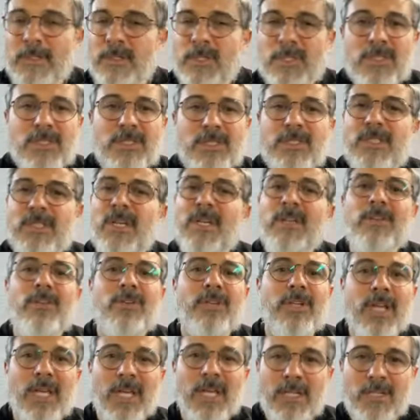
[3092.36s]
just the
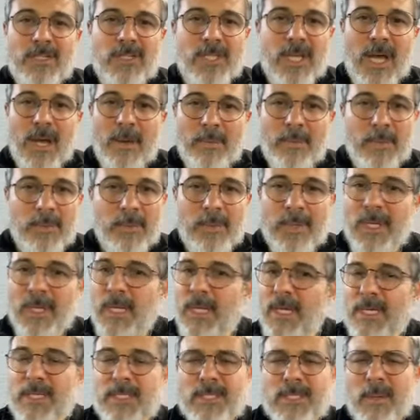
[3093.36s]
other day, it just happened to me.
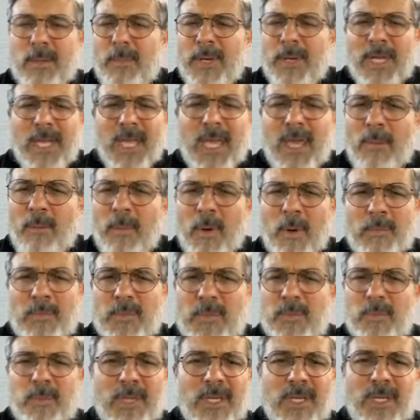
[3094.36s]
Somebody came
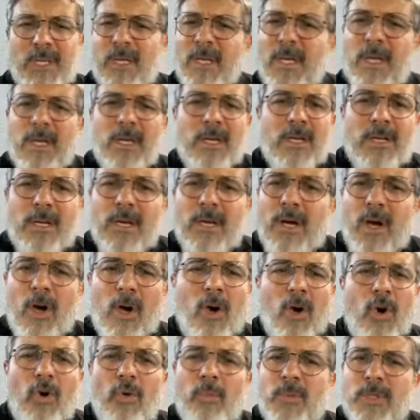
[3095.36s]
up to me,
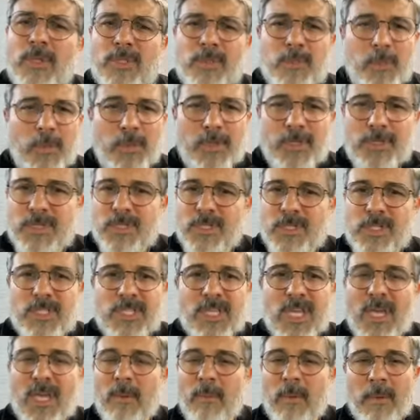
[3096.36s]
a homeless person
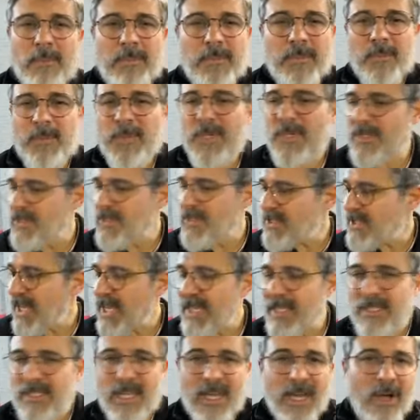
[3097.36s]
just came up to me, just
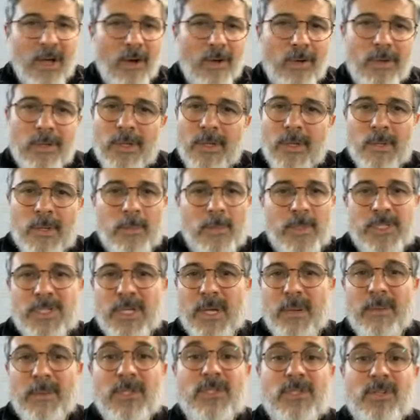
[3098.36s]
sat down
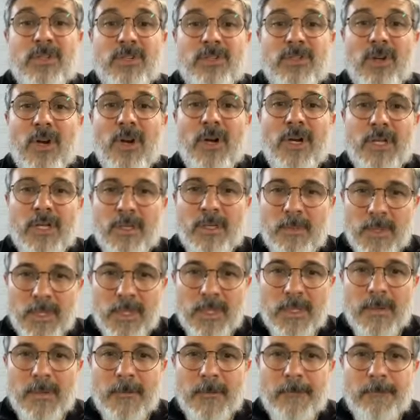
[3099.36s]
beside me and started talking to
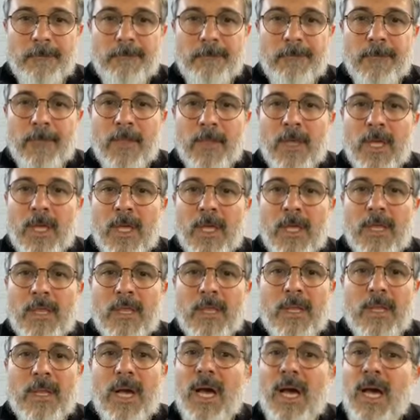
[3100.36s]

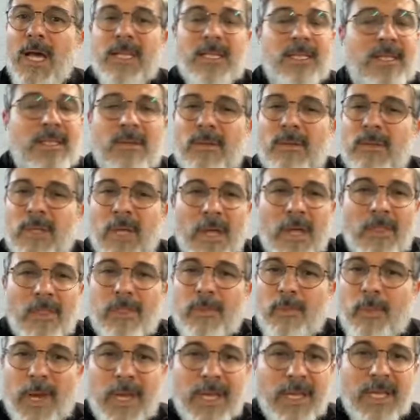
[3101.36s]
me.
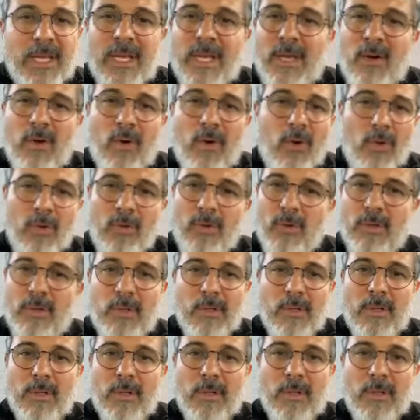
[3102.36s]
Not threatening at all,
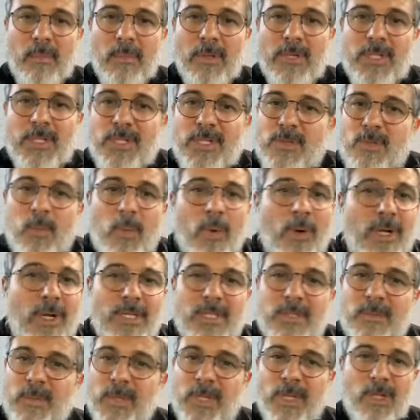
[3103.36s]
but just
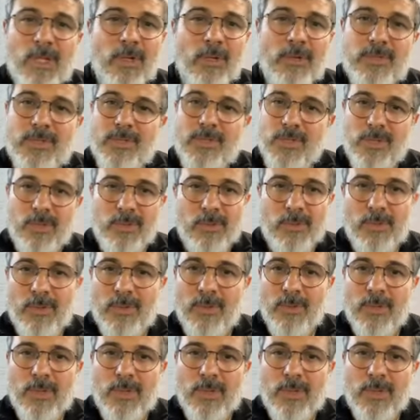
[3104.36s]
wanted to be close to you.